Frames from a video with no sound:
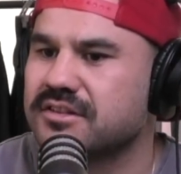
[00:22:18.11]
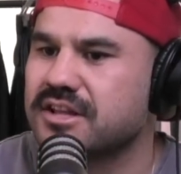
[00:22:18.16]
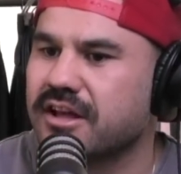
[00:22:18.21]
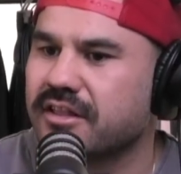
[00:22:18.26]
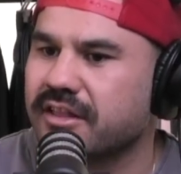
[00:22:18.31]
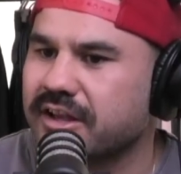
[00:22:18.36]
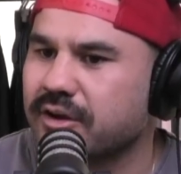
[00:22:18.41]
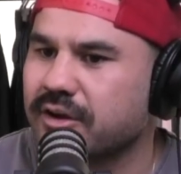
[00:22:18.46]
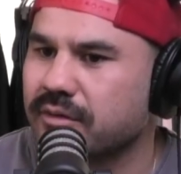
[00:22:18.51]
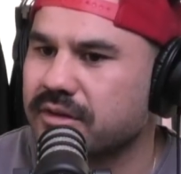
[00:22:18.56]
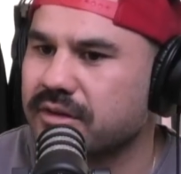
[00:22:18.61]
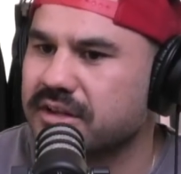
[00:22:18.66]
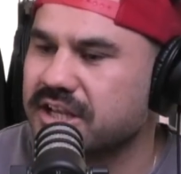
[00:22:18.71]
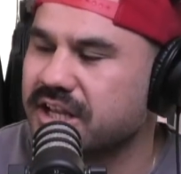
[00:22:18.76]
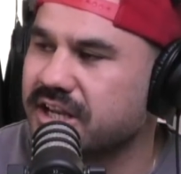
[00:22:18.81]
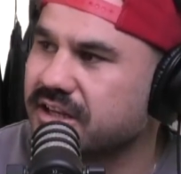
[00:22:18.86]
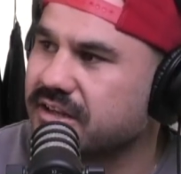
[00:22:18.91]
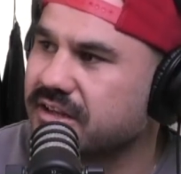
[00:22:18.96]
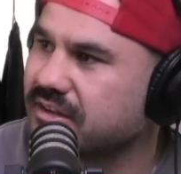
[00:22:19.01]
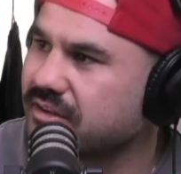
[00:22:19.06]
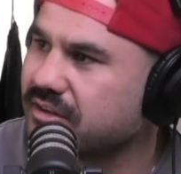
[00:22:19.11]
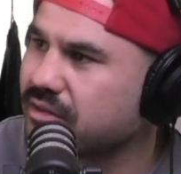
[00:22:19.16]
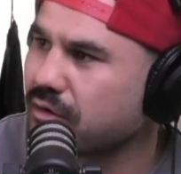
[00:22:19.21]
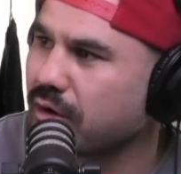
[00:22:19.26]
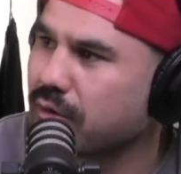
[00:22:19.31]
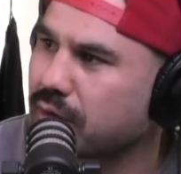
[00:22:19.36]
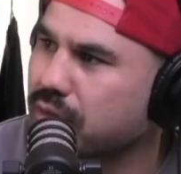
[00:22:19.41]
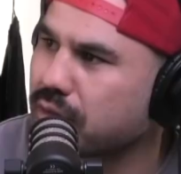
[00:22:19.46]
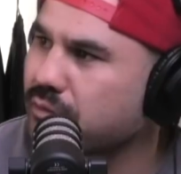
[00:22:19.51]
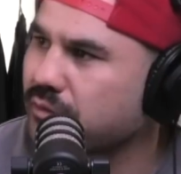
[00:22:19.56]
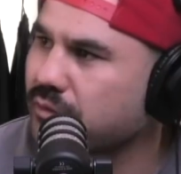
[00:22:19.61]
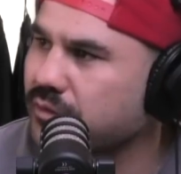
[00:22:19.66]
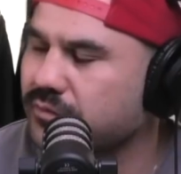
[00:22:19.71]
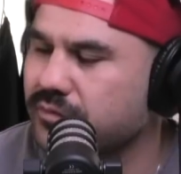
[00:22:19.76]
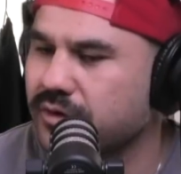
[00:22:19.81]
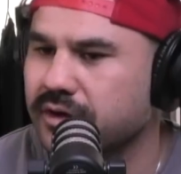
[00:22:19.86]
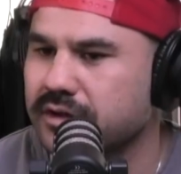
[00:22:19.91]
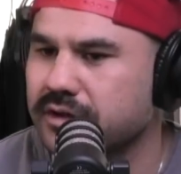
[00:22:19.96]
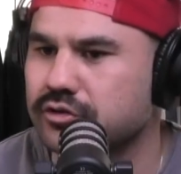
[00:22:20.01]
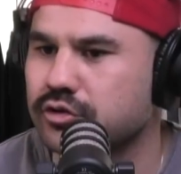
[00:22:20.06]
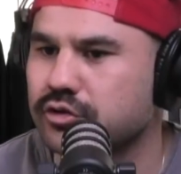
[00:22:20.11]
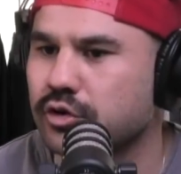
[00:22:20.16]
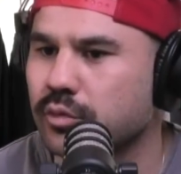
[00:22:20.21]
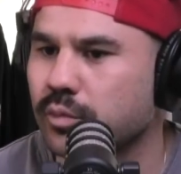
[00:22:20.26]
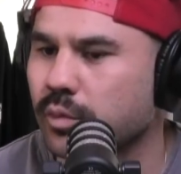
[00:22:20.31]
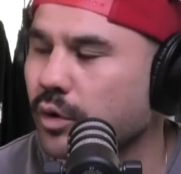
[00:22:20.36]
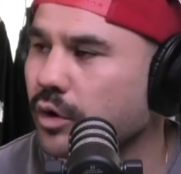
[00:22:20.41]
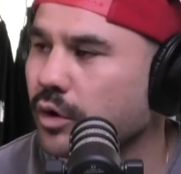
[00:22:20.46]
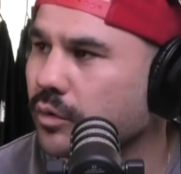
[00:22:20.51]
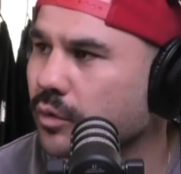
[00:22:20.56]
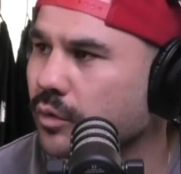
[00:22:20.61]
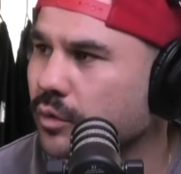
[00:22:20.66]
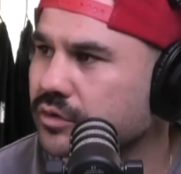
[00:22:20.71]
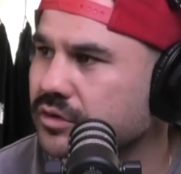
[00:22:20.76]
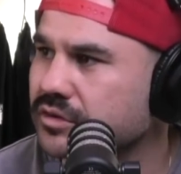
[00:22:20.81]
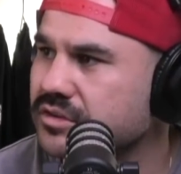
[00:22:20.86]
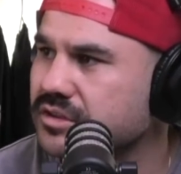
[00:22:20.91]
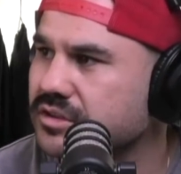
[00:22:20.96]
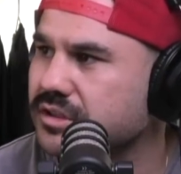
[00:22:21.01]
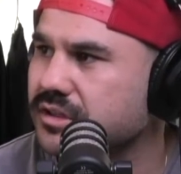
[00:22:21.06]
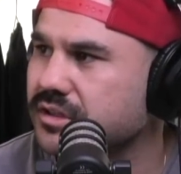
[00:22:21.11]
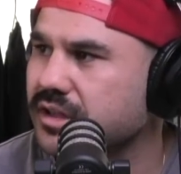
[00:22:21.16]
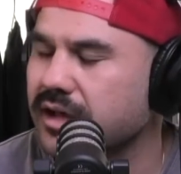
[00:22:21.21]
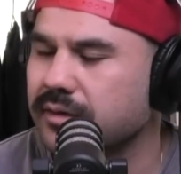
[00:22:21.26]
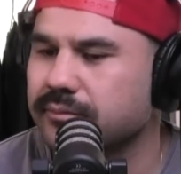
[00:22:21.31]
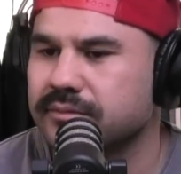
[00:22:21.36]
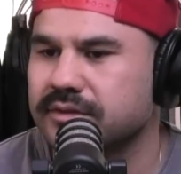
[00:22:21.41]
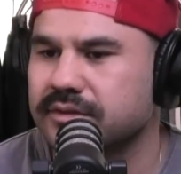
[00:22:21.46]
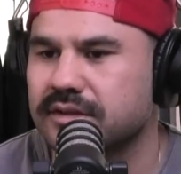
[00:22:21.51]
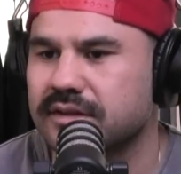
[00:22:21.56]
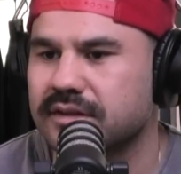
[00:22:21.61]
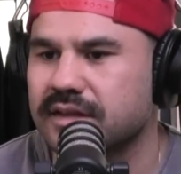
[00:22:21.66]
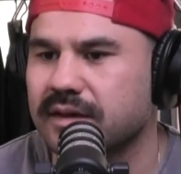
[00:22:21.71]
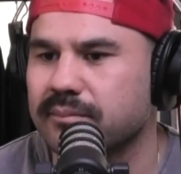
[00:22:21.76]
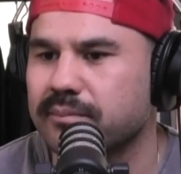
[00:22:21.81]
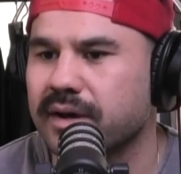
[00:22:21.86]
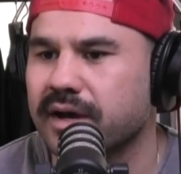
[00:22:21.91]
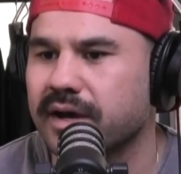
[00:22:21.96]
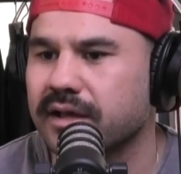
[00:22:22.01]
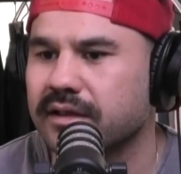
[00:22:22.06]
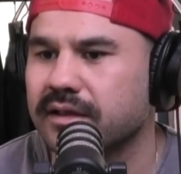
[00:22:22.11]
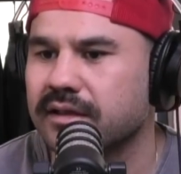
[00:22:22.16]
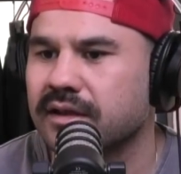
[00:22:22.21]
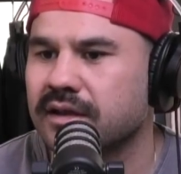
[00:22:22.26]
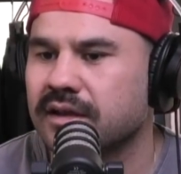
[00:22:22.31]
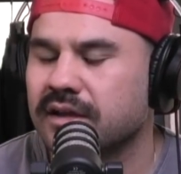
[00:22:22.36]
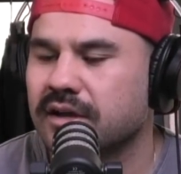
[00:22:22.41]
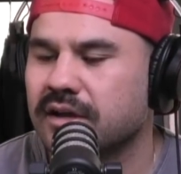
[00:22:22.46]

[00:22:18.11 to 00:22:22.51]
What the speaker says: Now they got you throw in 2 workhorses into that pack.